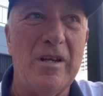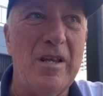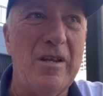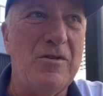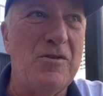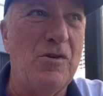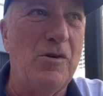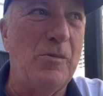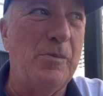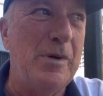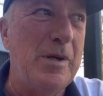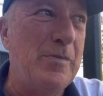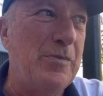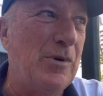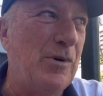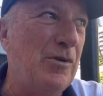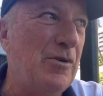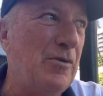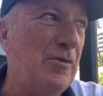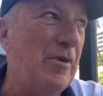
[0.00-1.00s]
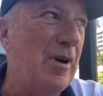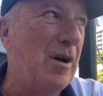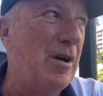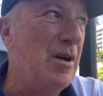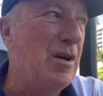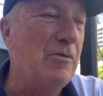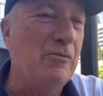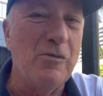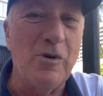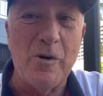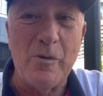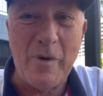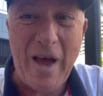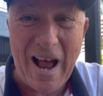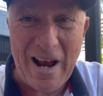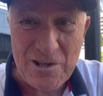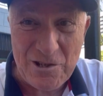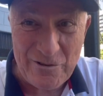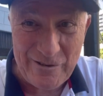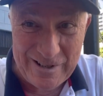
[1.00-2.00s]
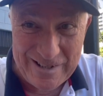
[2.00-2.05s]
He told people who were actually